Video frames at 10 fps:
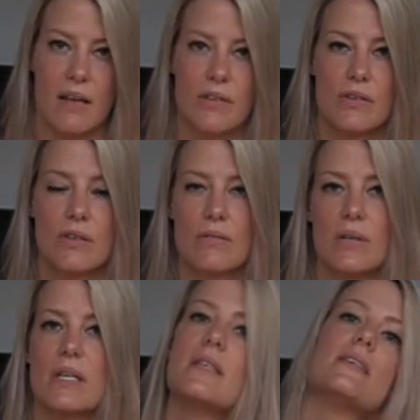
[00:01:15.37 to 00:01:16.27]
and you can
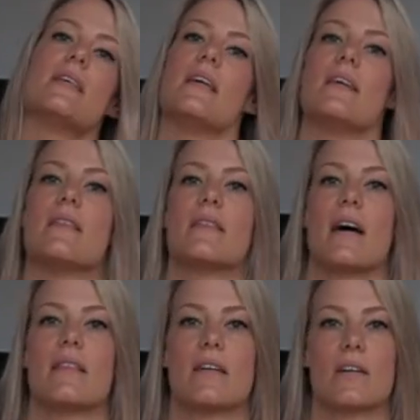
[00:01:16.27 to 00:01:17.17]
really see
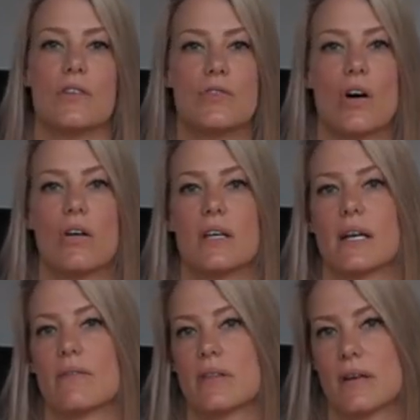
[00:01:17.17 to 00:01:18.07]
that they're controlling
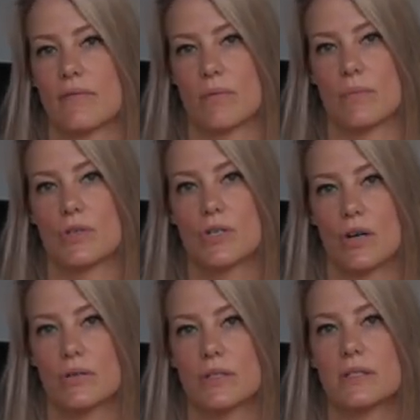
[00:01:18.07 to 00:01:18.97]
everything from the
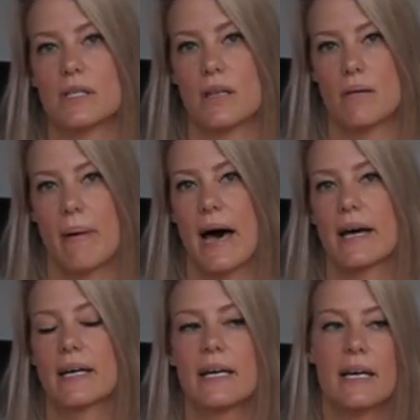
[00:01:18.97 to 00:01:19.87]
shoulders and the
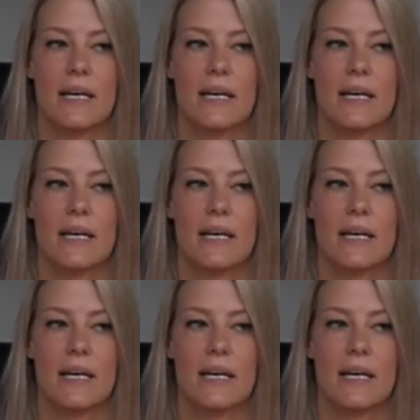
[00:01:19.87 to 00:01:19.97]
back.